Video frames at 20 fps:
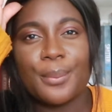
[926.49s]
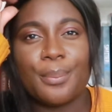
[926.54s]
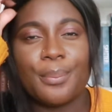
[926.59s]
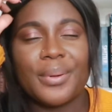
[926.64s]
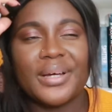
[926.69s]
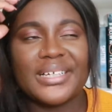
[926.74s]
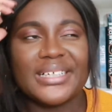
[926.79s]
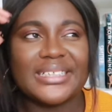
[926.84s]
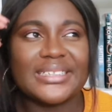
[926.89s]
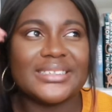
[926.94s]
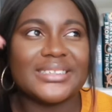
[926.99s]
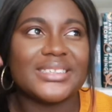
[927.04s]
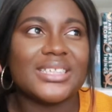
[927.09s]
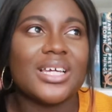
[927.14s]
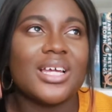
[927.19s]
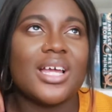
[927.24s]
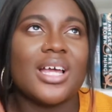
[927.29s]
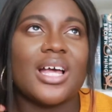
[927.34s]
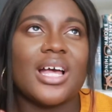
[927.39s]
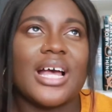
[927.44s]
but
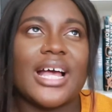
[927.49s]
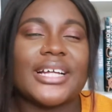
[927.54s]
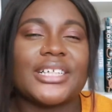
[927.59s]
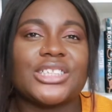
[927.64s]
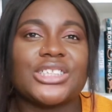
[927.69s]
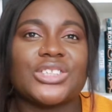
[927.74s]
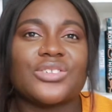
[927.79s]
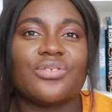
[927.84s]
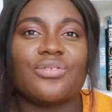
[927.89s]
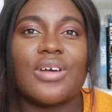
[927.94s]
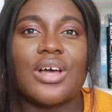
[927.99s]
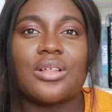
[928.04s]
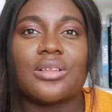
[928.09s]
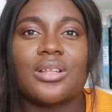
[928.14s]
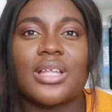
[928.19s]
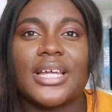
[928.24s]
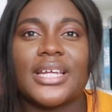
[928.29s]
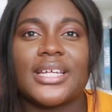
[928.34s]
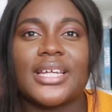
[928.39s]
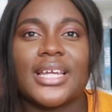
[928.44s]
I just felt
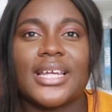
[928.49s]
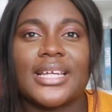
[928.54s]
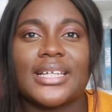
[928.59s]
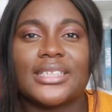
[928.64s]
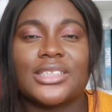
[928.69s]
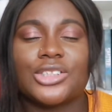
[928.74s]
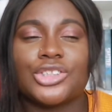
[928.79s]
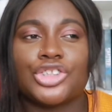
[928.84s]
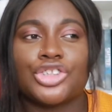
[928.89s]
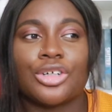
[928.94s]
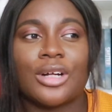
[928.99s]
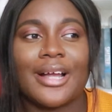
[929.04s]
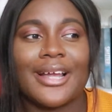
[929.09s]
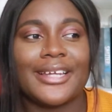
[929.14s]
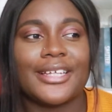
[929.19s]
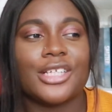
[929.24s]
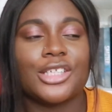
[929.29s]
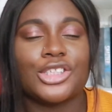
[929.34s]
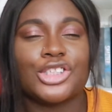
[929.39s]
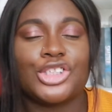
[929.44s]
like it
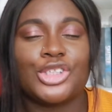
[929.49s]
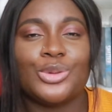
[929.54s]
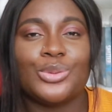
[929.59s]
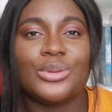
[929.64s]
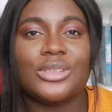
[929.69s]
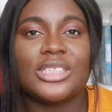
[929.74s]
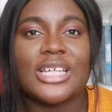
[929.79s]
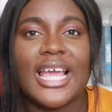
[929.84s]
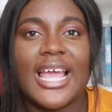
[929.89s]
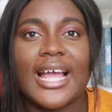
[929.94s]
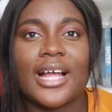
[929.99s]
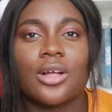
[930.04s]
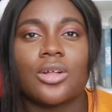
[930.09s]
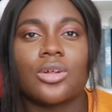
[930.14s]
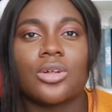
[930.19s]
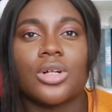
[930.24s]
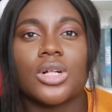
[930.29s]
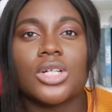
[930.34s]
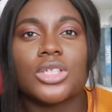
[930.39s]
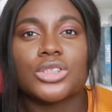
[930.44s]
tried to
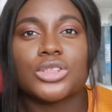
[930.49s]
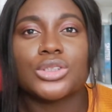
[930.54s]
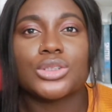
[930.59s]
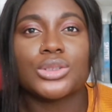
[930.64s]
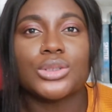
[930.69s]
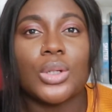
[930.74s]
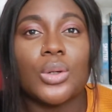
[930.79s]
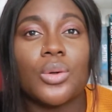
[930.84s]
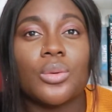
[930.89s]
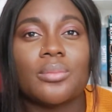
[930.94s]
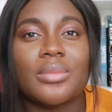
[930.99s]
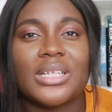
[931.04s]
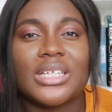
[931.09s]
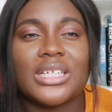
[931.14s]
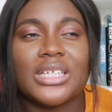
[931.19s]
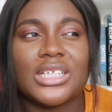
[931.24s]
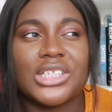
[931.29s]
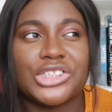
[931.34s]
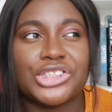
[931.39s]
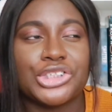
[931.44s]
tackle so
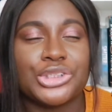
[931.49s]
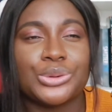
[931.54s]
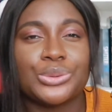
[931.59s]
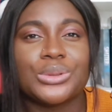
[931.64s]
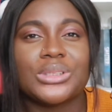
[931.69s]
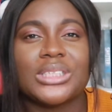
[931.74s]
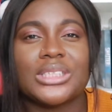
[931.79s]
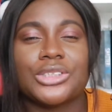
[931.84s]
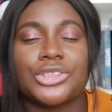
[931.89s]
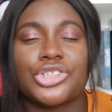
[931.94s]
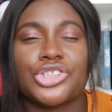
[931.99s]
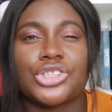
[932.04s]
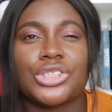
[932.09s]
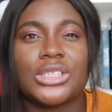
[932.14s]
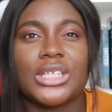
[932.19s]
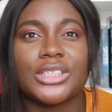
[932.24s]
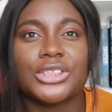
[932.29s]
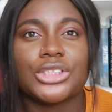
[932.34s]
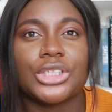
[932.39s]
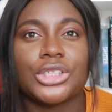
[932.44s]
many issues in
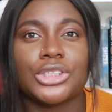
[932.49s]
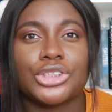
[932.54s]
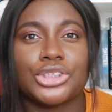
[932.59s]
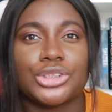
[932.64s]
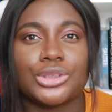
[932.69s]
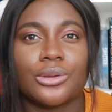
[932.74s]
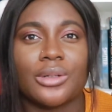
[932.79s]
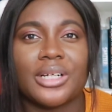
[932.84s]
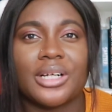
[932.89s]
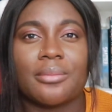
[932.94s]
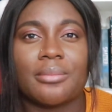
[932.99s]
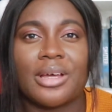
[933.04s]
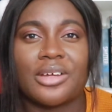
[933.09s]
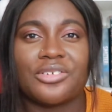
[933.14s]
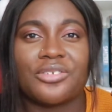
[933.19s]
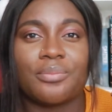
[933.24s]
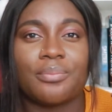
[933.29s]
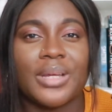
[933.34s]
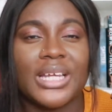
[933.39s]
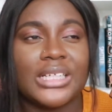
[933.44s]
such a short
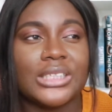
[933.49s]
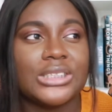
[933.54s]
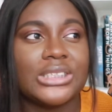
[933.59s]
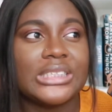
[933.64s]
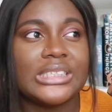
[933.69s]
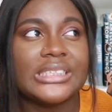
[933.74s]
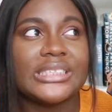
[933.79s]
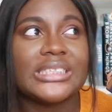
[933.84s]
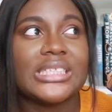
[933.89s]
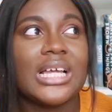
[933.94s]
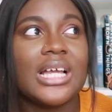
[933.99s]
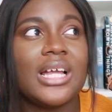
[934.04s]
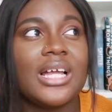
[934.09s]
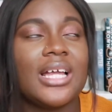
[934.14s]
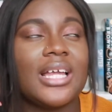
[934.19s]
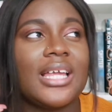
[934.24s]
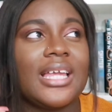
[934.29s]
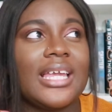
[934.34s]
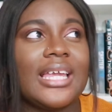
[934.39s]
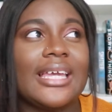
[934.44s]
amount of pages,
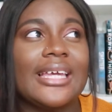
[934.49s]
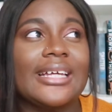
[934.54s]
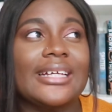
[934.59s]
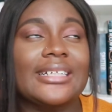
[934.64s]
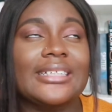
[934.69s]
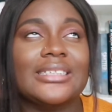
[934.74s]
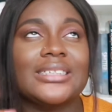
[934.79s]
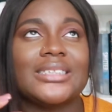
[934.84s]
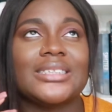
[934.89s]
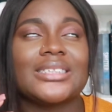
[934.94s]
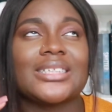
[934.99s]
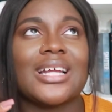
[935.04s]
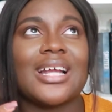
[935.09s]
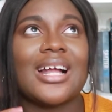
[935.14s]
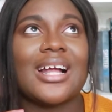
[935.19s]
and